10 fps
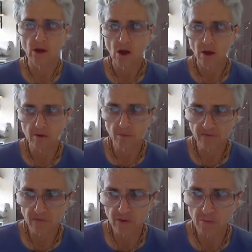on a
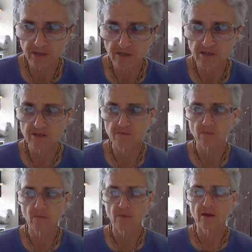monthly basis
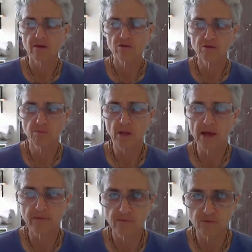to supply
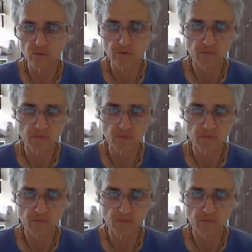him food.